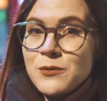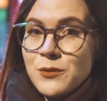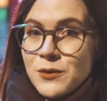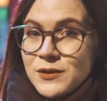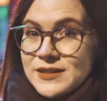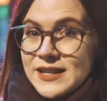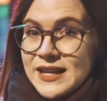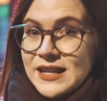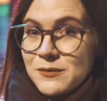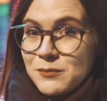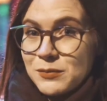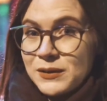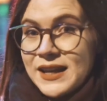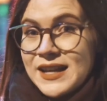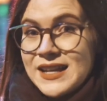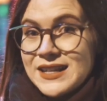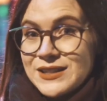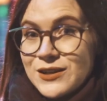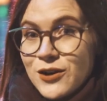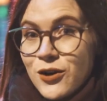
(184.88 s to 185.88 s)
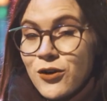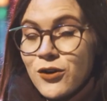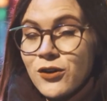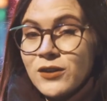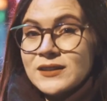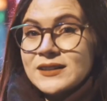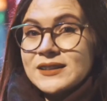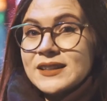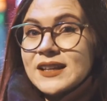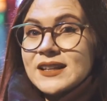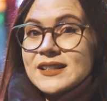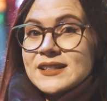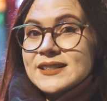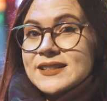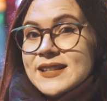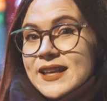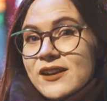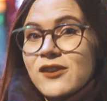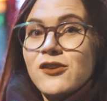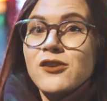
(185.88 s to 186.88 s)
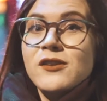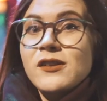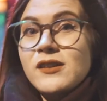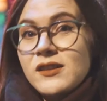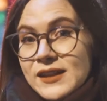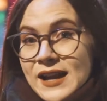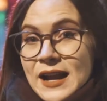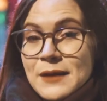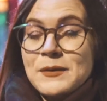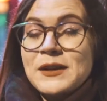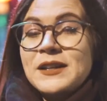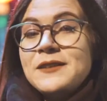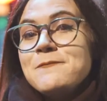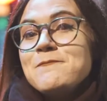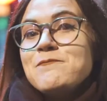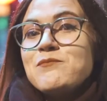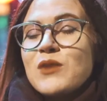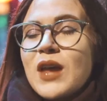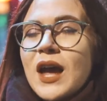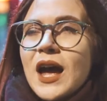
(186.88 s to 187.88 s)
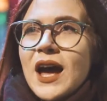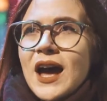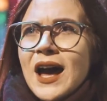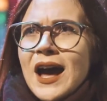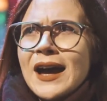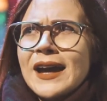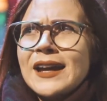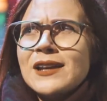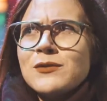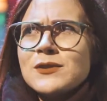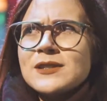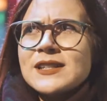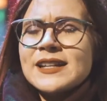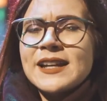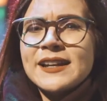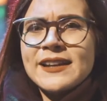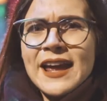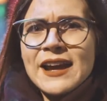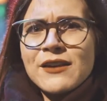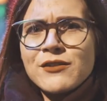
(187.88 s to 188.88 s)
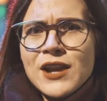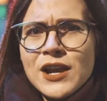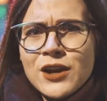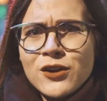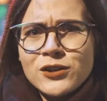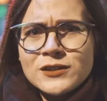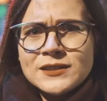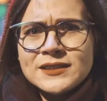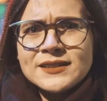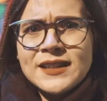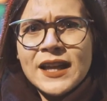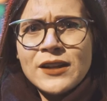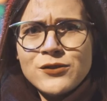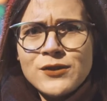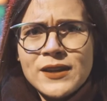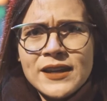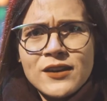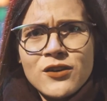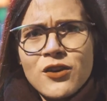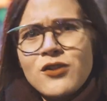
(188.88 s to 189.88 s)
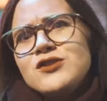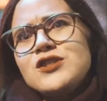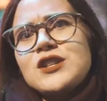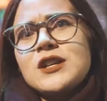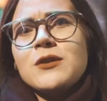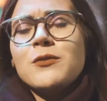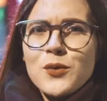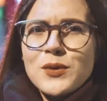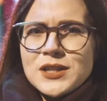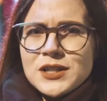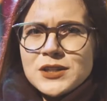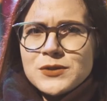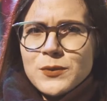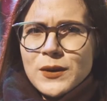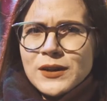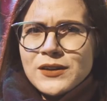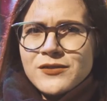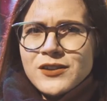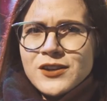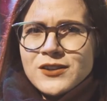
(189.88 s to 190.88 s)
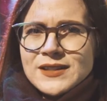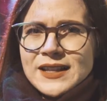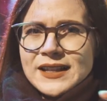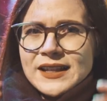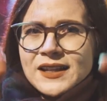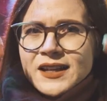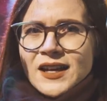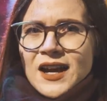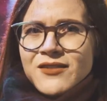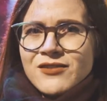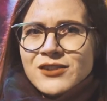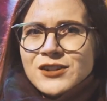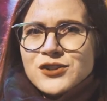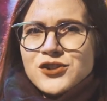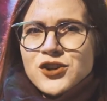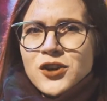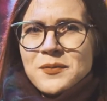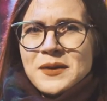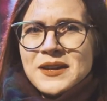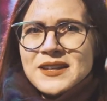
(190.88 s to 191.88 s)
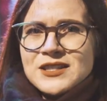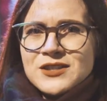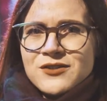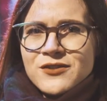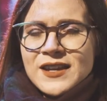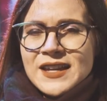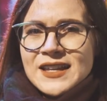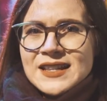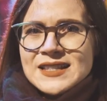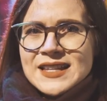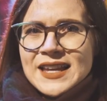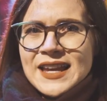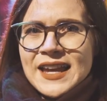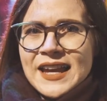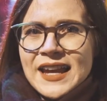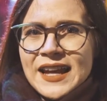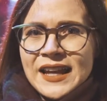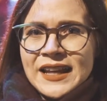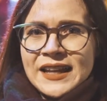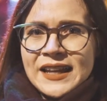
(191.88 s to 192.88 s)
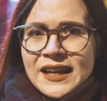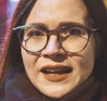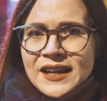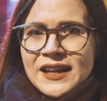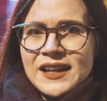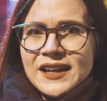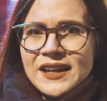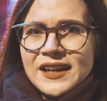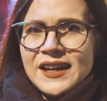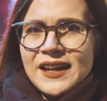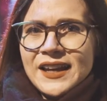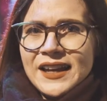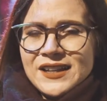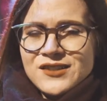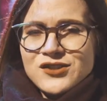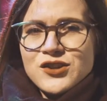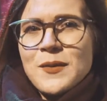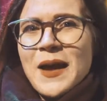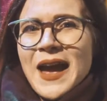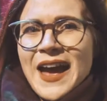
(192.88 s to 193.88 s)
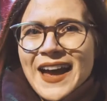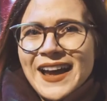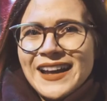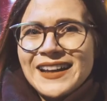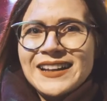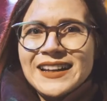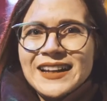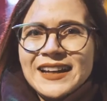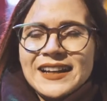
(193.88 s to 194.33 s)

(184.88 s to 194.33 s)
was at a place called Zero Ramen. It was in an area called Tanuki Koji, which is one of those like covered shopping streets in Japan.